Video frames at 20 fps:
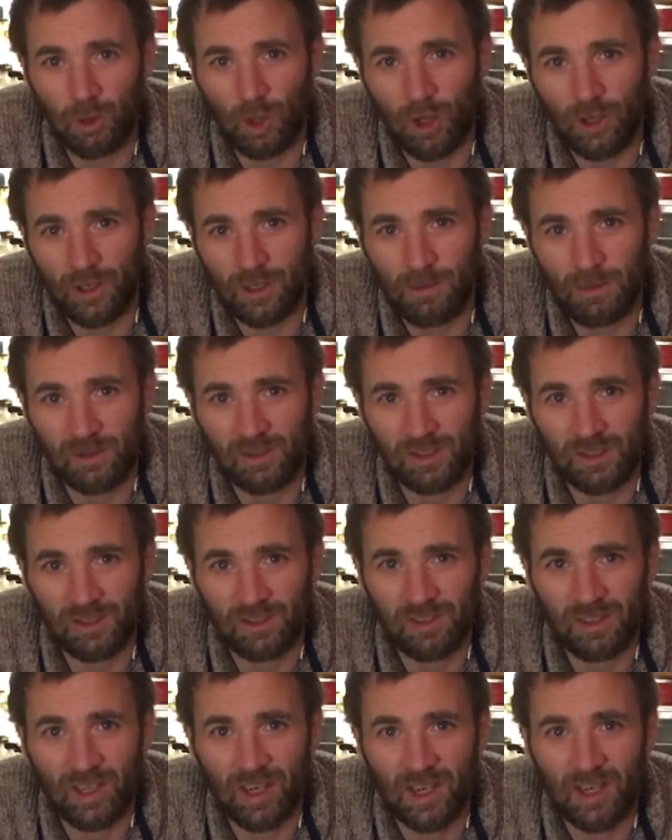doggy
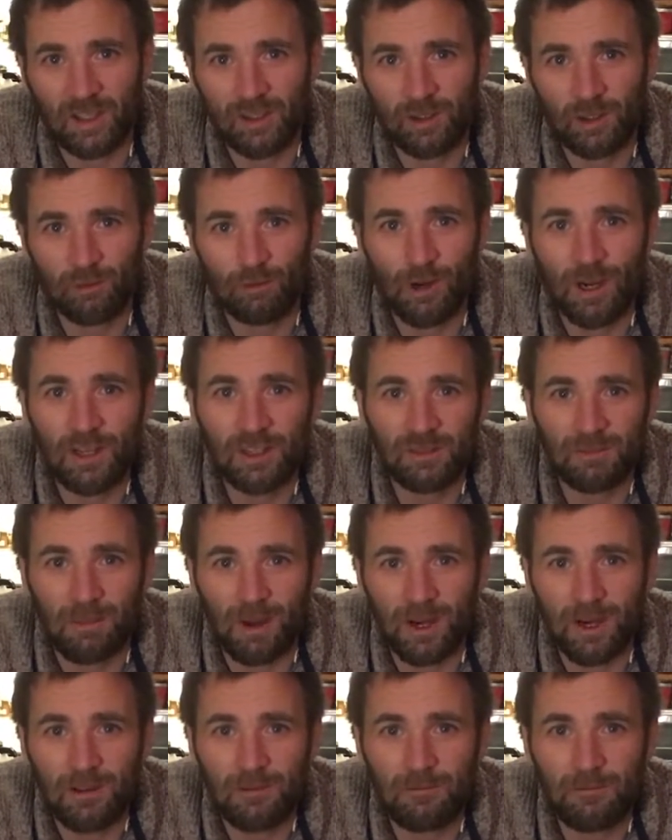biscuits tonight to raise
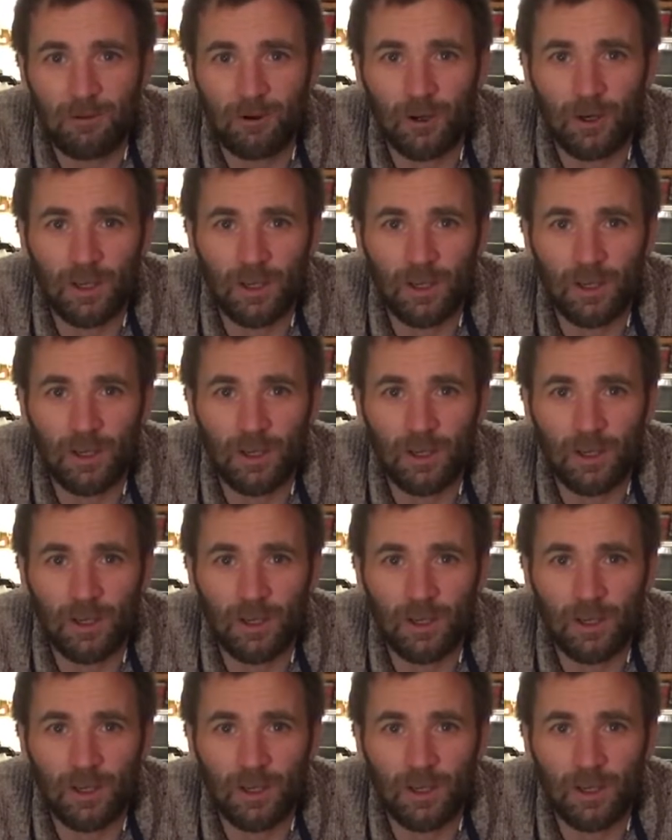money for